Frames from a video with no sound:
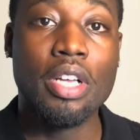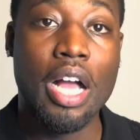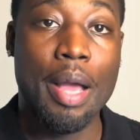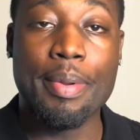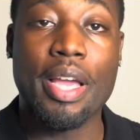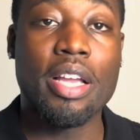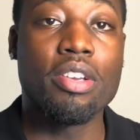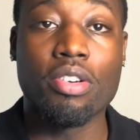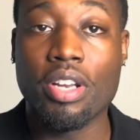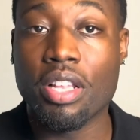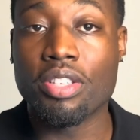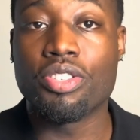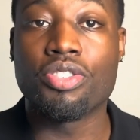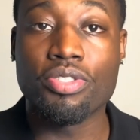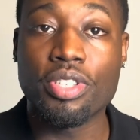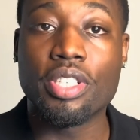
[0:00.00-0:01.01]
I can go down the
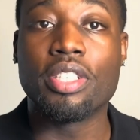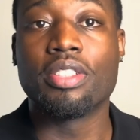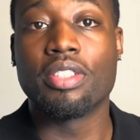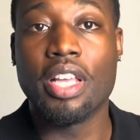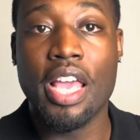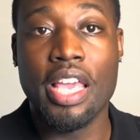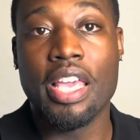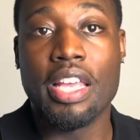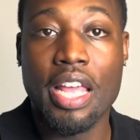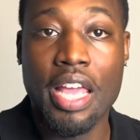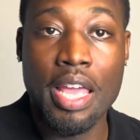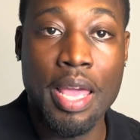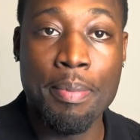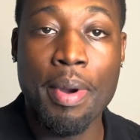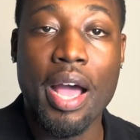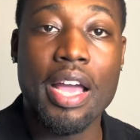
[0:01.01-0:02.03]
street and
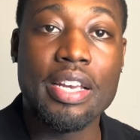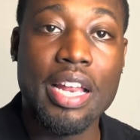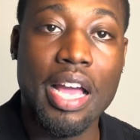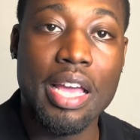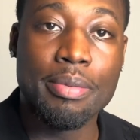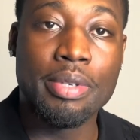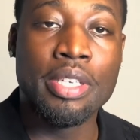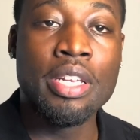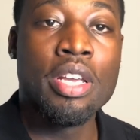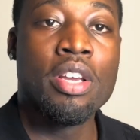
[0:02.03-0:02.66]
buy a diamond.